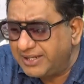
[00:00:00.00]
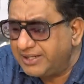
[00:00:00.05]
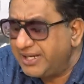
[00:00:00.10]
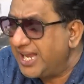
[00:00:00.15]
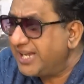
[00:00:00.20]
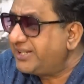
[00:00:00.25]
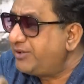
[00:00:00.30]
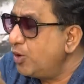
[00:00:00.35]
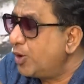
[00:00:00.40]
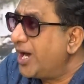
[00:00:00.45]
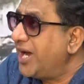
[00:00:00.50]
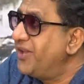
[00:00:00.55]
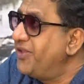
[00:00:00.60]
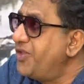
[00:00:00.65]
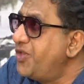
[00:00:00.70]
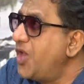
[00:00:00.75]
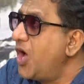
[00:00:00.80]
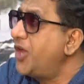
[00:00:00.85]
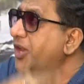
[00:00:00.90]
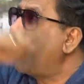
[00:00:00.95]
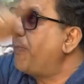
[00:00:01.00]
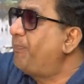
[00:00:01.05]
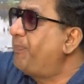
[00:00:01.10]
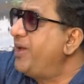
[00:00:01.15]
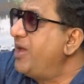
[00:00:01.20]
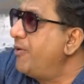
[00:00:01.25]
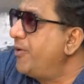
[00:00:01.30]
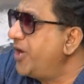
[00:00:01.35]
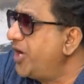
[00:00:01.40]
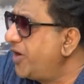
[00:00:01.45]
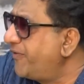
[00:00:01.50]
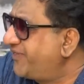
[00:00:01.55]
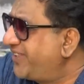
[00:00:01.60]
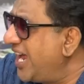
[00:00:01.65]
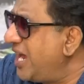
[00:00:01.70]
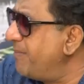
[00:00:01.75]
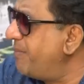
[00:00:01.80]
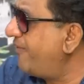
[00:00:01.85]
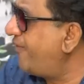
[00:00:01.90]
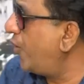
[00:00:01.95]
They took another period of
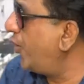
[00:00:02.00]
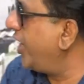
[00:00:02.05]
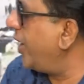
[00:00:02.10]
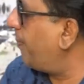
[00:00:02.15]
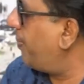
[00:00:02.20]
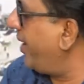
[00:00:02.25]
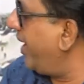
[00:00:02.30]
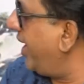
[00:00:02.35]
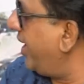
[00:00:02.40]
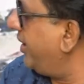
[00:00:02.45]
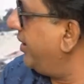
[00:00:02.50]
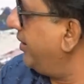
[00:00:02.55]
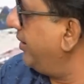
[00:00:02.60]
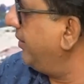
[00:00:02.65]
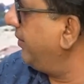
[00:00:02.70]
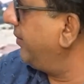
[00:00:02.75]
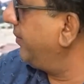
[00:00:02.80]
time before they paid.